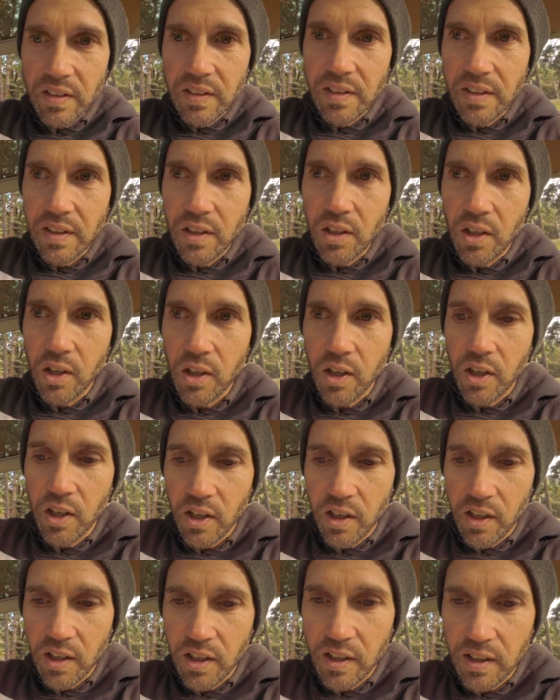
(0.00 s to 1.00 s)

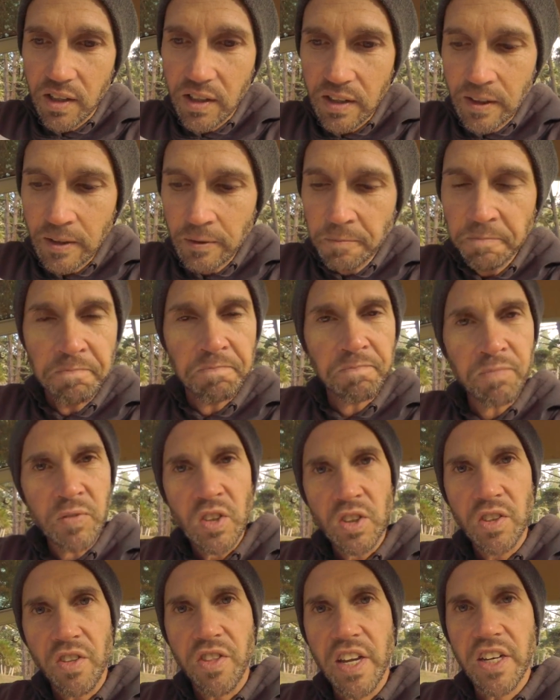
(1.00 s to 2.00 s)
Oh,
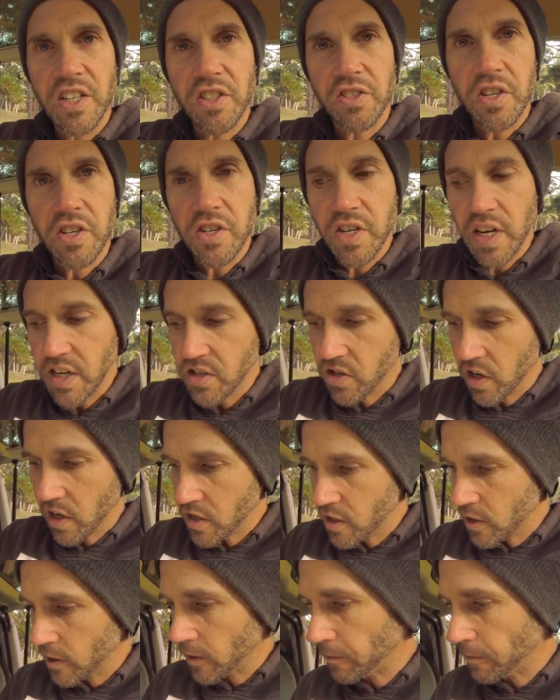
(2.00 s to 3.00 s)
it's there just to tease us.